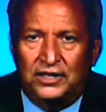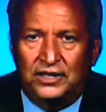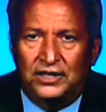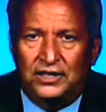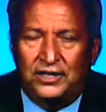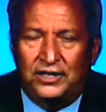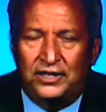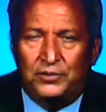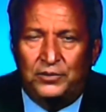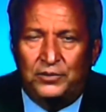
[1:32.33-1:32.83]

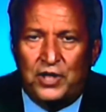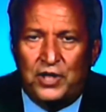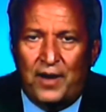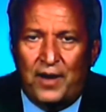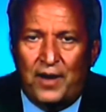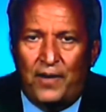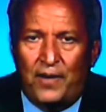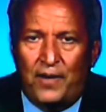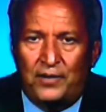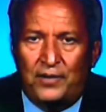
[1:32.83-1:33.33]
It was that
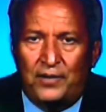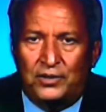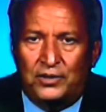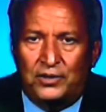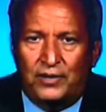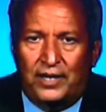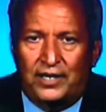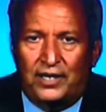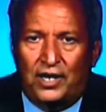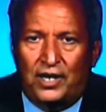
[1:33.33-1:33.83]
way with
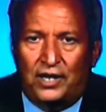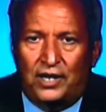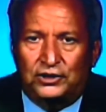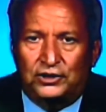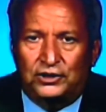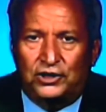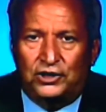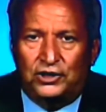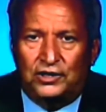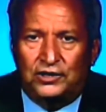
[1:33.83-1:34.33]
Credit
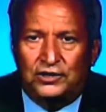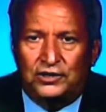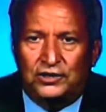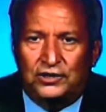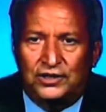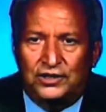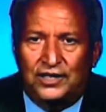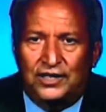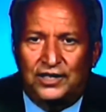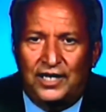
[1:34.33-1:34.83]
Anstalt
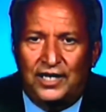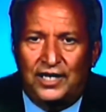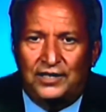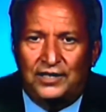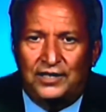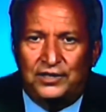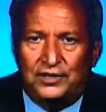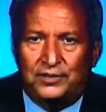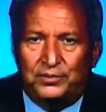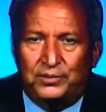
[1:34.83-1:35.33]
and
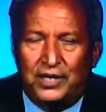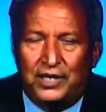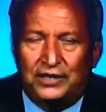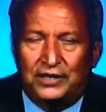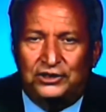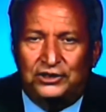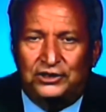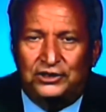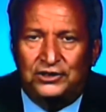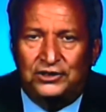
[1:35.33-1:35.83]
the
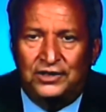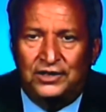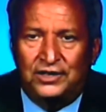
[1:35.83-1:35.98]
Depression.